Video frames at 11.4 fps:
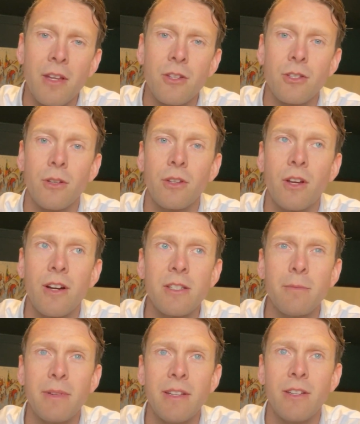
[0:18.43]
So the guys
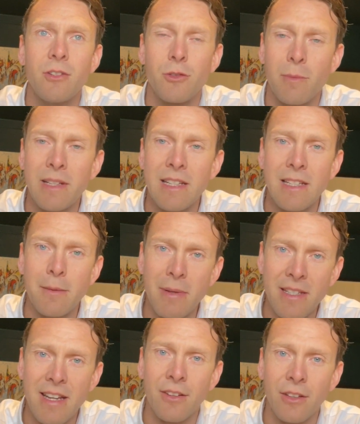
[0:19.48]
have been tremendously
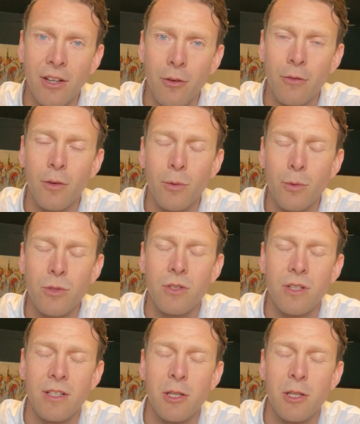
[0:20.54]
busy out on the golf course,